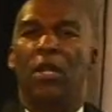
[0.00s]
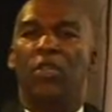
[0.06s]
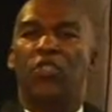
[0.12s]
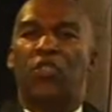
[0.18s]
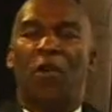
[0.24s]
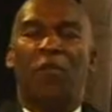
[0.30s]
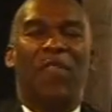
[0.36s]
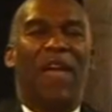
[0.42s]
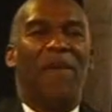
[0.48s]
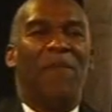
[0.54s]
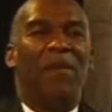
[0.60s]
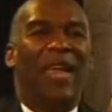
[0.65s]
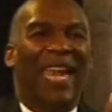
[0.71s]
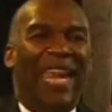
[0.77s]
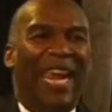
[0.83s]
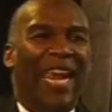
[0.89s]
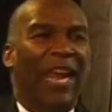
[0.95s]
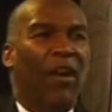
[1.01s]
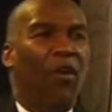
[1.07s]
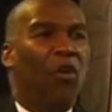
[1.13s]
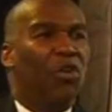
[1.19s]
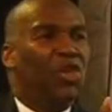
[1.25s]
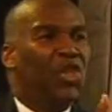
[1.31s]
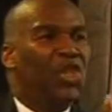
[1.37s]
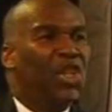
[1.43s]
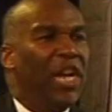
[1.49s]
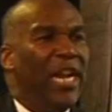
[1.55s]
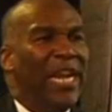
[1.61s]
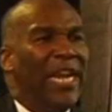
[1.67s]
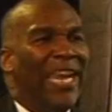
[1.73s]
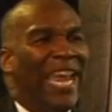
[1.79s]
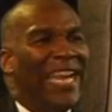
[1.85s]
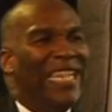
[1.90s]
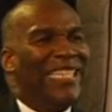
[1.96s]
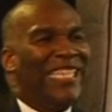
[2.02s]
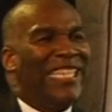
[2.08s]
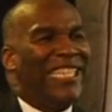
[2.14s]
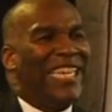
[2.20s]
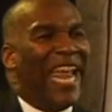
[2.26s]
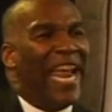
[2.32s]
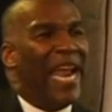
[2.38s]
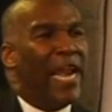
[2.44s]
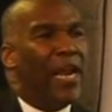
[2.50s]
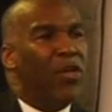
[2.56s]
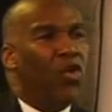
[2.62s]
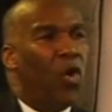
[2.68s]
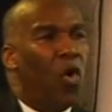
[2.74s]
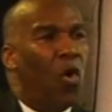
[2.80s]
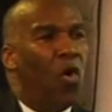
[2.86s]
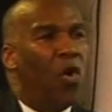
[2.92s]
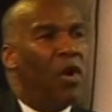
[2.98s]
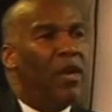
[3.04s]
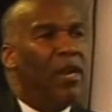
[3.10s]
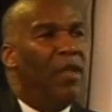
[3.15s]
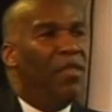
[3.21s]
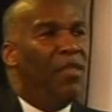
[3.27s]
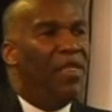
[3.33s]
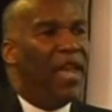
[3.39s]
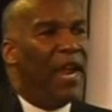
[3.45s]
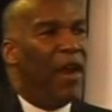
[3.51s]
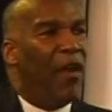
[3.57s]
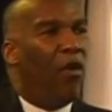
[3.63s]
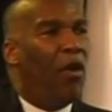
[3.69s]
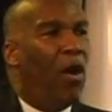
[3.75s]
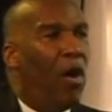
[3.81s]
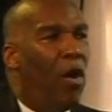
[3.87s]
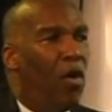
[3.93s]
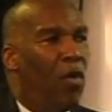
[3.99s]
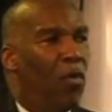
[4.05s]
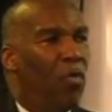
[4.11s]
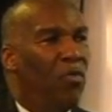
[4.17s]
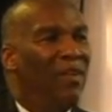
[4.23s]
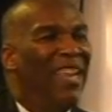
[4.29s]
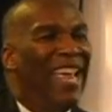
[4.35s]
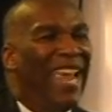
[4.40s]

so that he or she can stand on their own